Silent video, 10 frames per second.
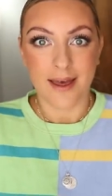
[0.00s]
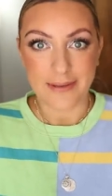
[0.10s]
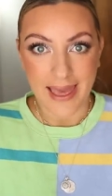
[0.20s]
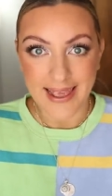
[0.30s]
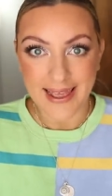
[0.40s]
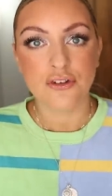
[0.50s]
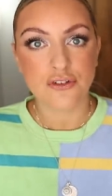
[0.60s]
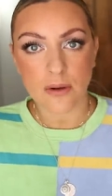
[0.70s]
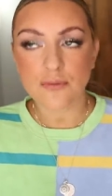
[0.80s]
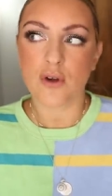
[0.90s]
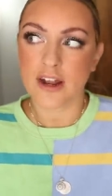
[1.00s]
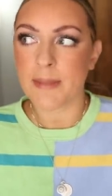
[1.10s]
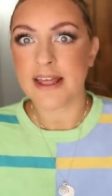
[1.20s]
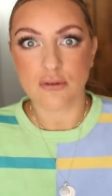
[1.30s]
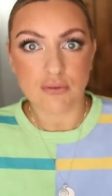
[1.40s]
okay stop trying to
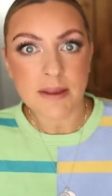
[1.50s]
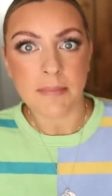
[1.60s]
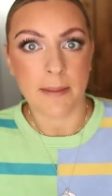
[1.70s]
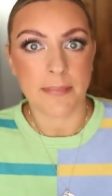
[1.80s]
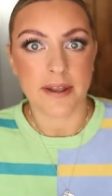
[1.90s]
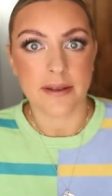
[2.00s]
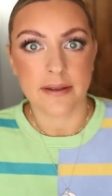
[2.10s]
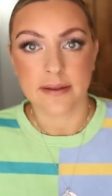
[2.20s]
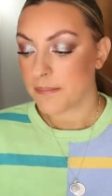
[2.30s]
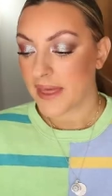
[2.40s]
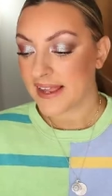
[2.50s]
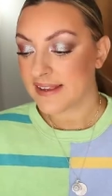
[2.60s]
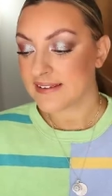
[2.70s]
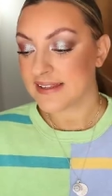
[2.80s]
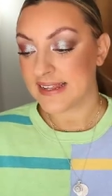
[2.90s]
make cream happen
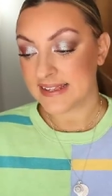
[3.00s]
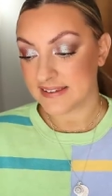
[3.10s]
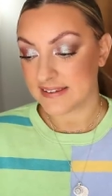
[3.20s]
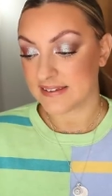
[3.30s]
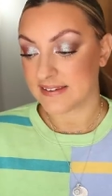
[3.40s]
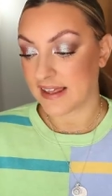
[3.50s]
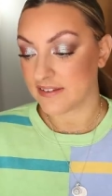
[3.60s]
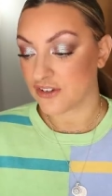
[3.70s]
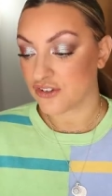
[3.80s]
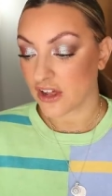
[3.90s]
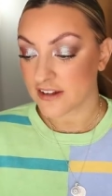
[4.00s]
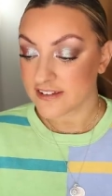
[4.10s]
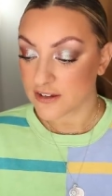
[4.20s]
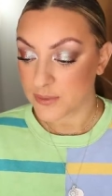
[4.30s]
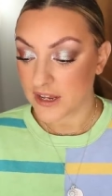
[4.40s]
Maze Liz says Charlotte
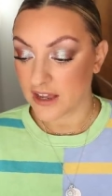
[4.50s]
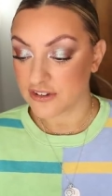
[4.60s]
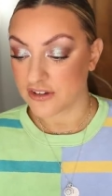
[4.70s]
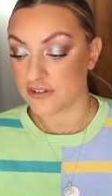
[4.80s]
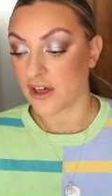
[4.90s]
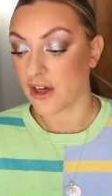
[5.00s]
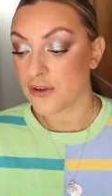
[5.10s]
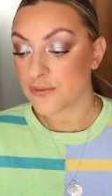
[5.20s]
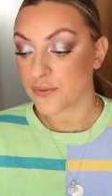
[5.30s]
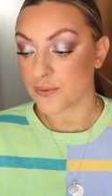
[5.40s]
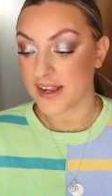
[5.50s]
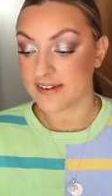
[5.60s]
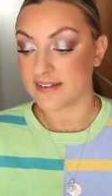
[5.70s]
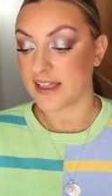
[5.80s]
Tilbury eyeshadows are overrated,